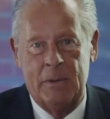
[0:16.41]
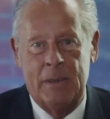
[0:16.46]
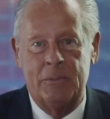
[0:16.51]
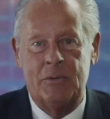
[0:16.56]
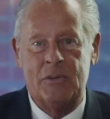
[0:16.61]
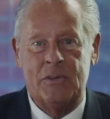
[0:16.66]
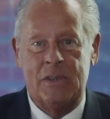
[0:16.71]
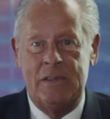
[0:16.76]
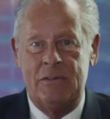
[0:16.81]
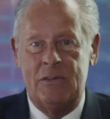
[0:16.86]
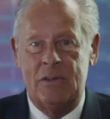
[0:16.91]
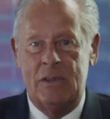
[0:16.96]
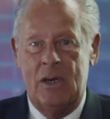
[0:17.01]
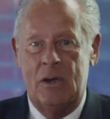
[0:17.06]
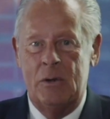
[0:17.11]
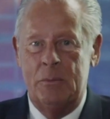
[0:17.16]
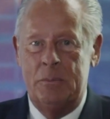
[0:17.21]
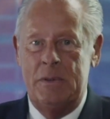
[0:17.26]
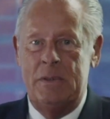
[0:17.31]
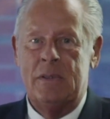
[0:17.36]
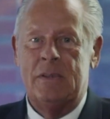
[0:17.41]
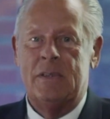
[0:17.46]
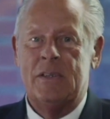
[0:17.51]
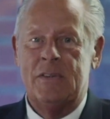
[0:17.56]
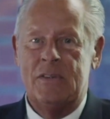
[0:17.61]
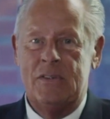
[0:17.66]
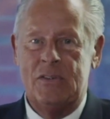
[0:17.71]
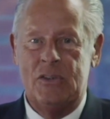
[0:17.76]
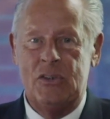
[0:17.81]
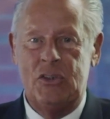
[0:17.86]
I'm Stephen Galpin and
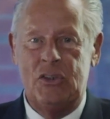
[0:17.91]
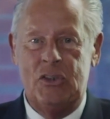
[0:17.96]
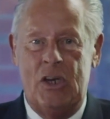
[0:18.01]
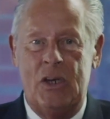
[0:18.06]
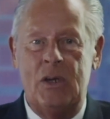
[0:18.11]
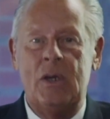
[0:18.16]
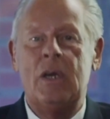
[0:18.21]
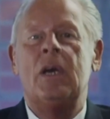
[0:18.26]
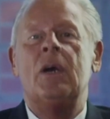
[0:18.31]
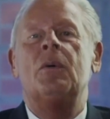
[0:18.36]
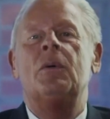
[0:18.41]
this is the show